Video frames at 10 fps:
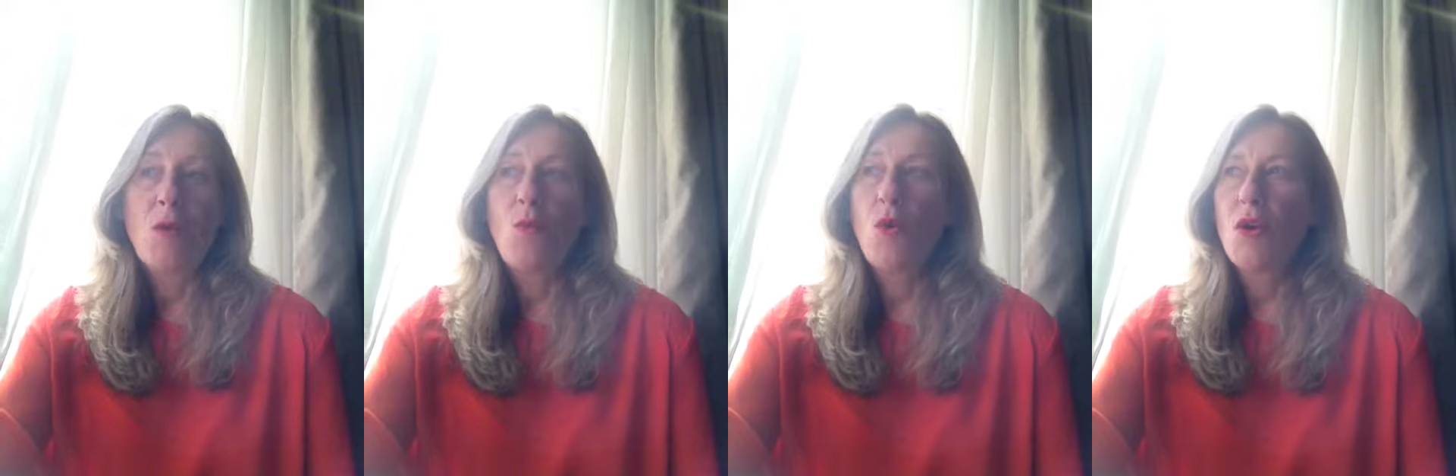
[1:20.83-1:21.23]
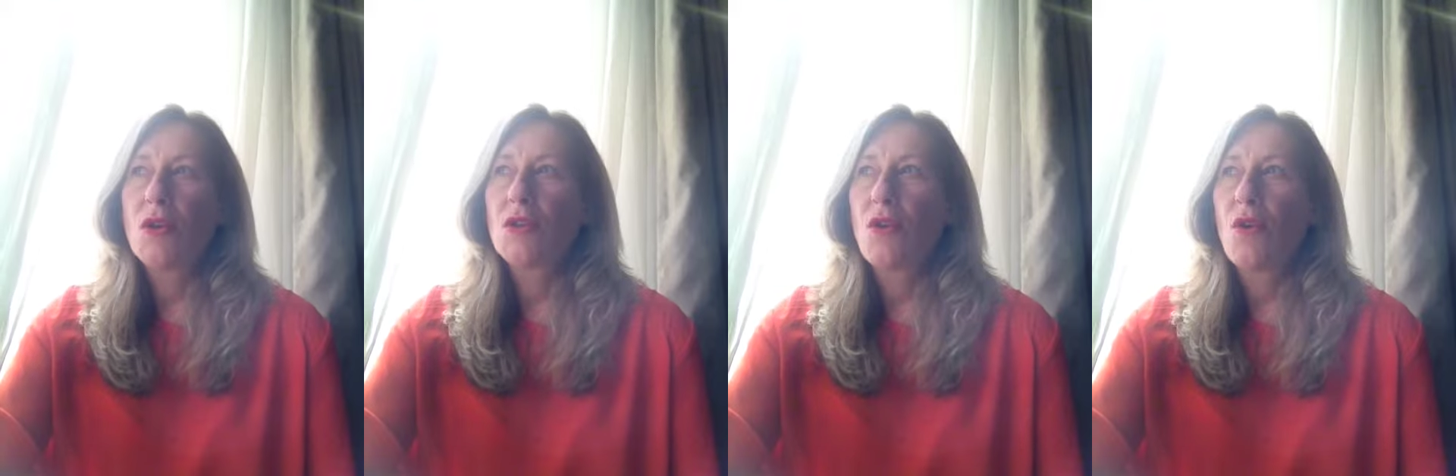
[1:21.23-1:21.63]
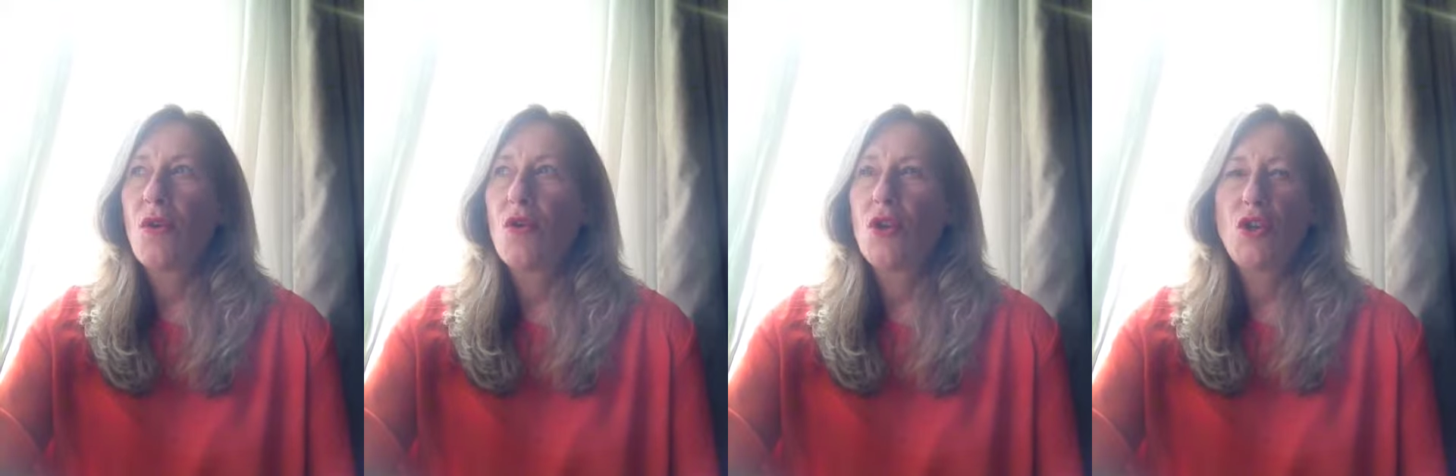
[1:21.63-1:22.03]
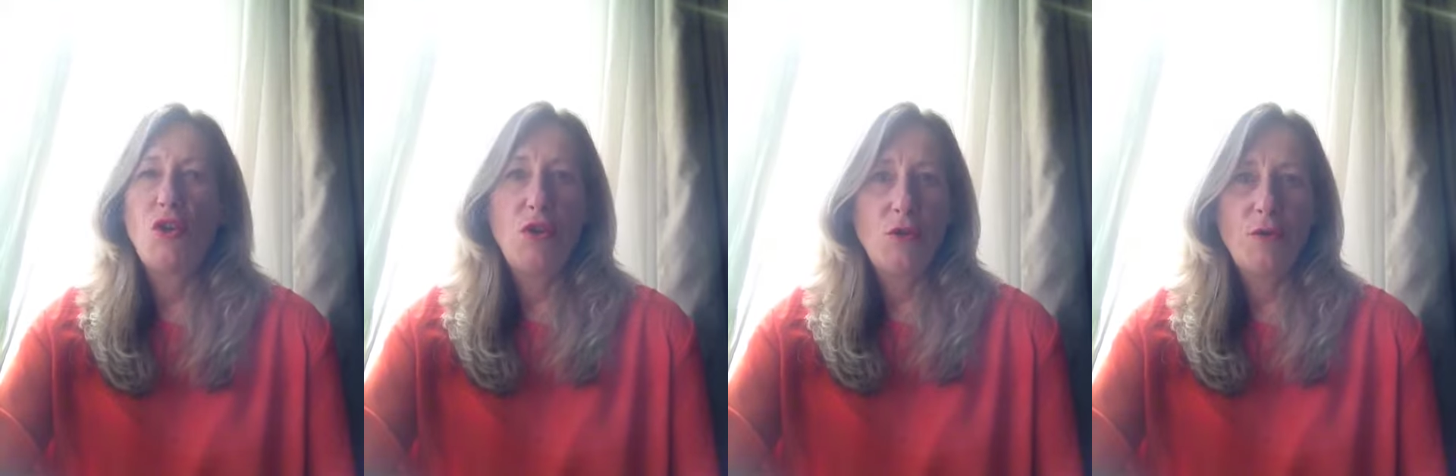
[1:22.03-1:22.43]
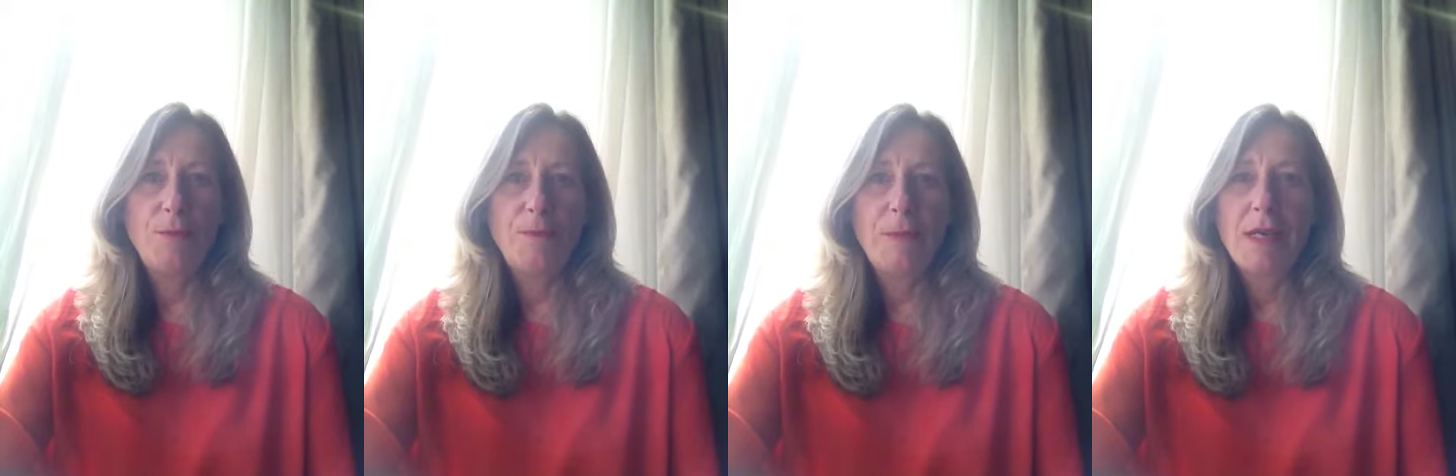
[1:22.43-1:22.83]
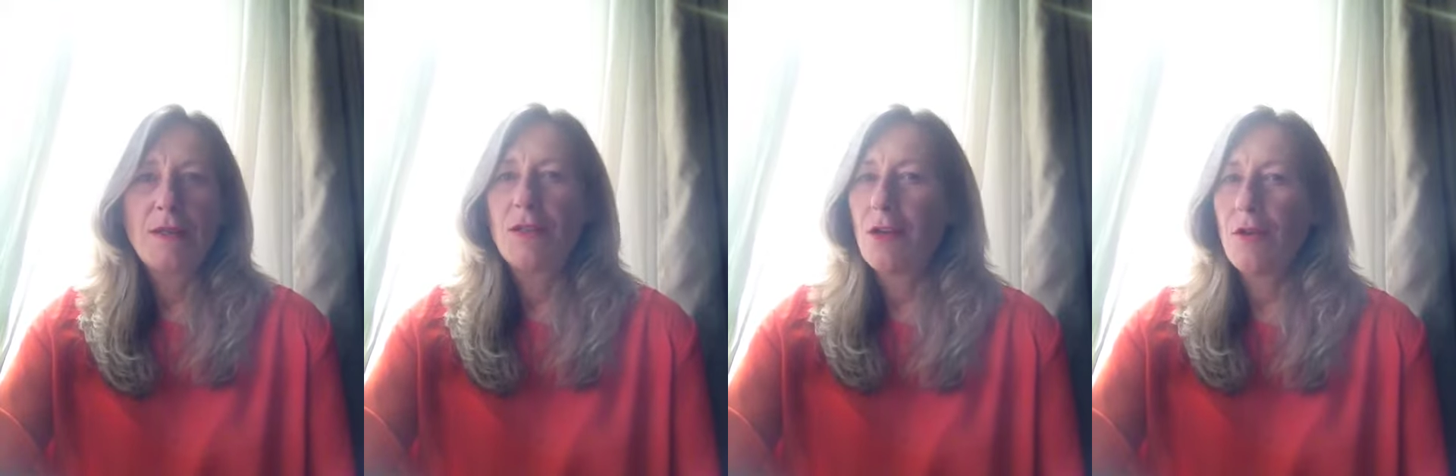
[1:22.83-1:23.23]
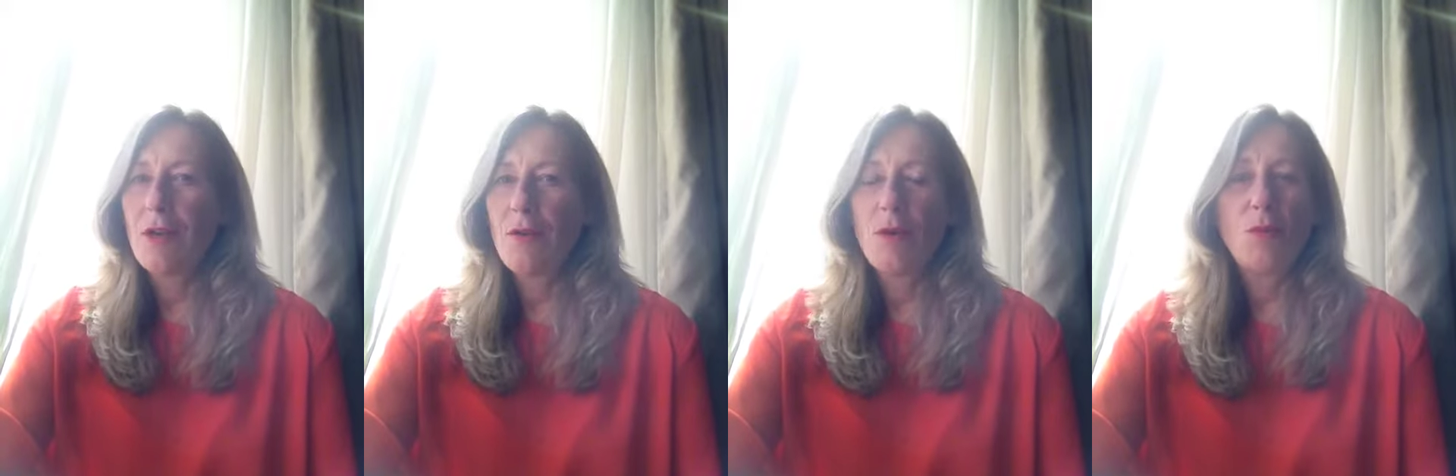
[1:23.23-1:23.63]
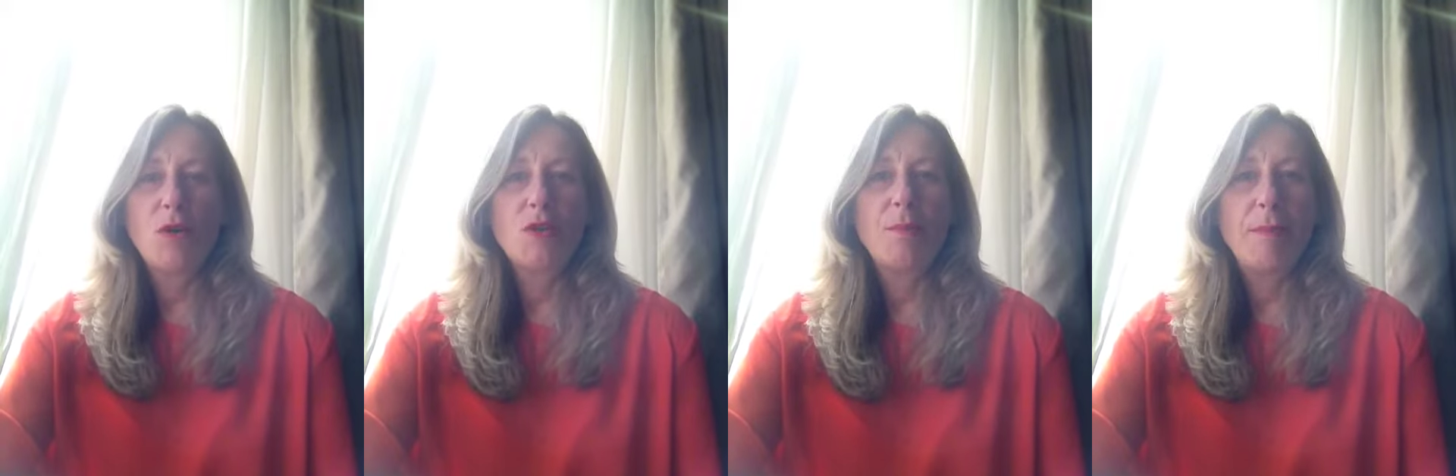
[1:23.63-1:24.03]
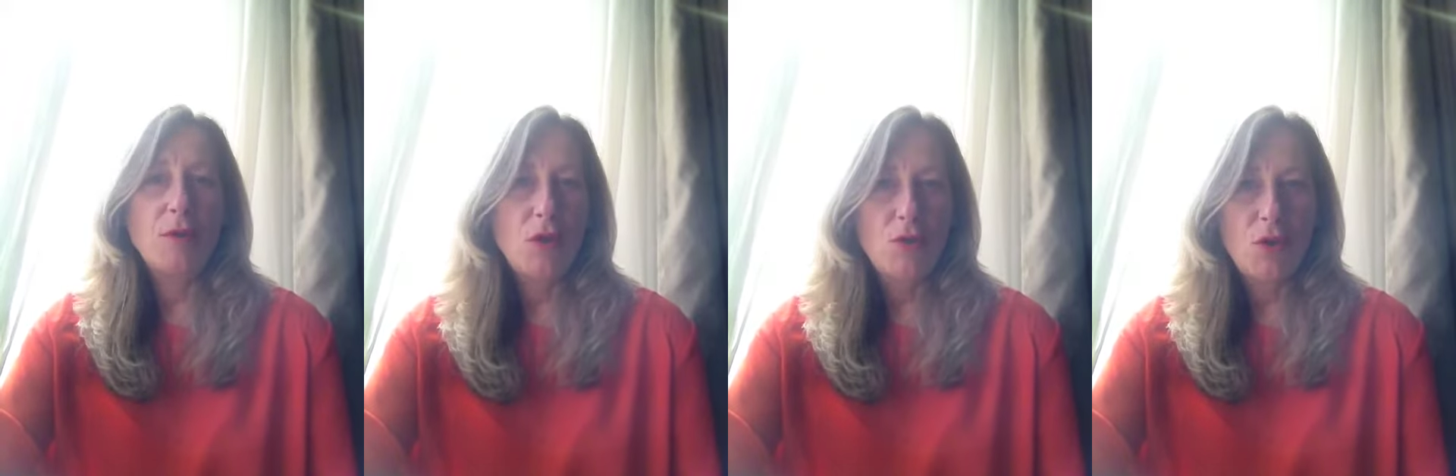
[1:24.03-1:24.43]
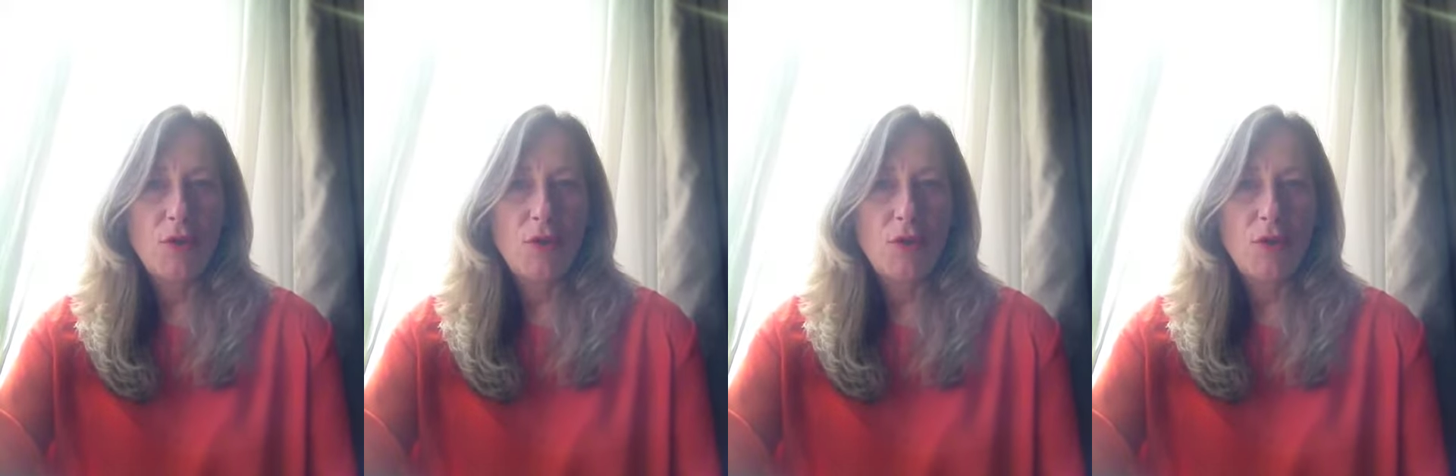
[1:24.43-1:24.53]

works on you. So it, it works on building your